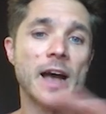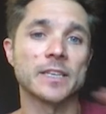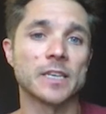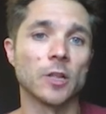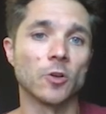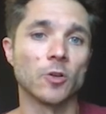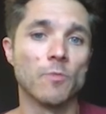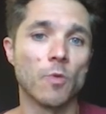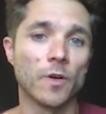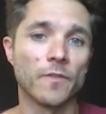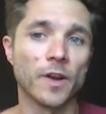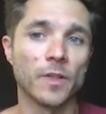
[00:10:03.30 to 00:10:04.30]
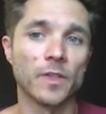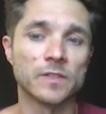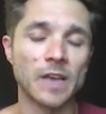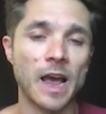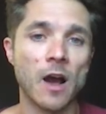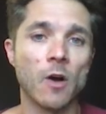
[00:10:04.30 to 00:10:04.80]
I learn more and figure this
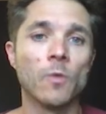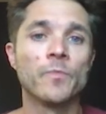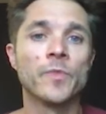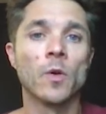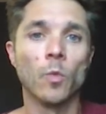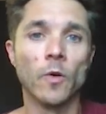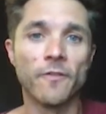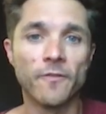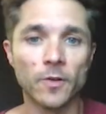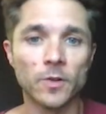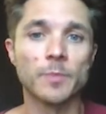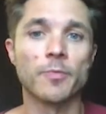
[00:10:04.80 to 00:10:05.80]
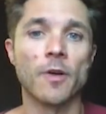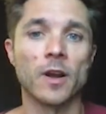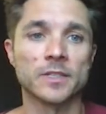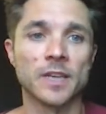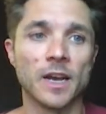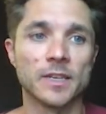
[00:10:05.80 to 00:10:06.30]
out, we'll fully
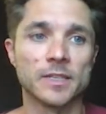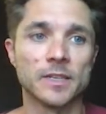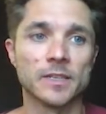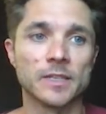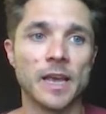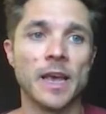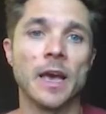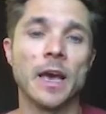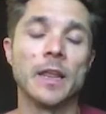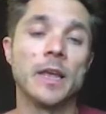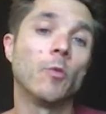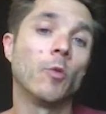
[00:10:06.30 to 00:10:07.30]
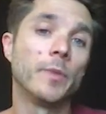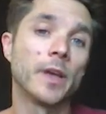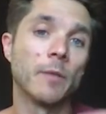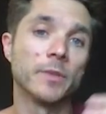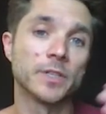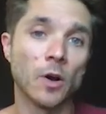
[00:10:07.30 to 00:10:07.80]
productize this and it will
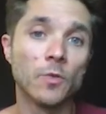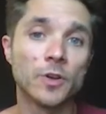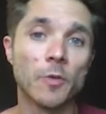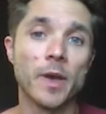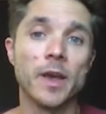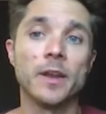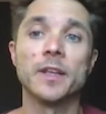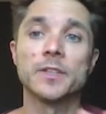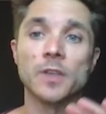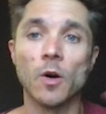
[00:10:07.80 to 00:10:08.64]
become its own domain, its own